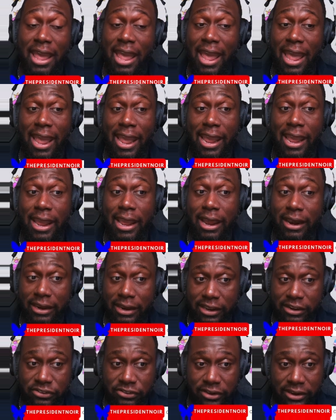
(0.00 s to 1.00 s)
a
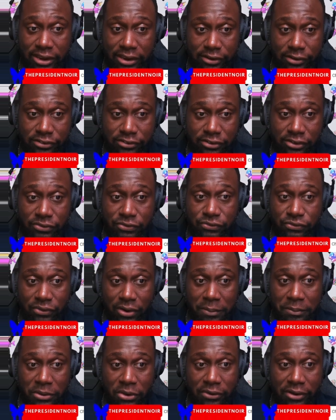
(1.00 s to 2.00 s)
electric energy
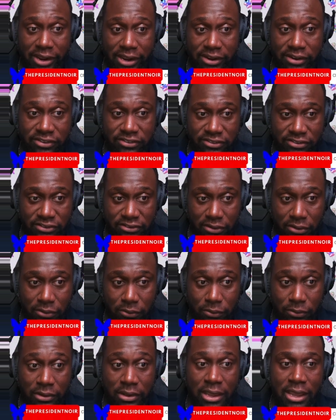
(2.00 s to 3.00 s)
from your energy
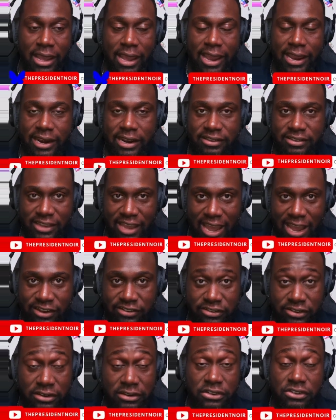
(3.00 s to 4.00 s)
zone and attach
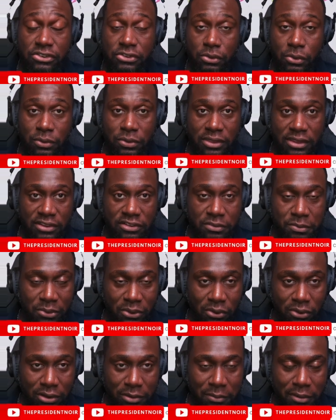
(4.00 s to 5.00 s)
it to this
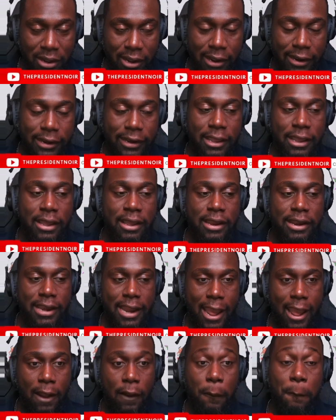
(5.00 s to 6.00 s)
Pokemon.
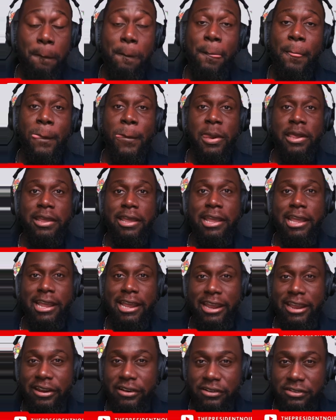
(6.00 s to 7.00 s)
Now,
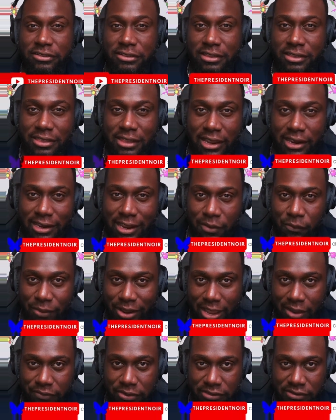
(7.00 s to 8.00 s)
here's the thing that we
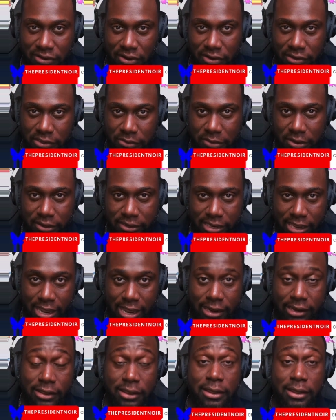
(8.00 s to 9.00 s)
haven't talked about yet.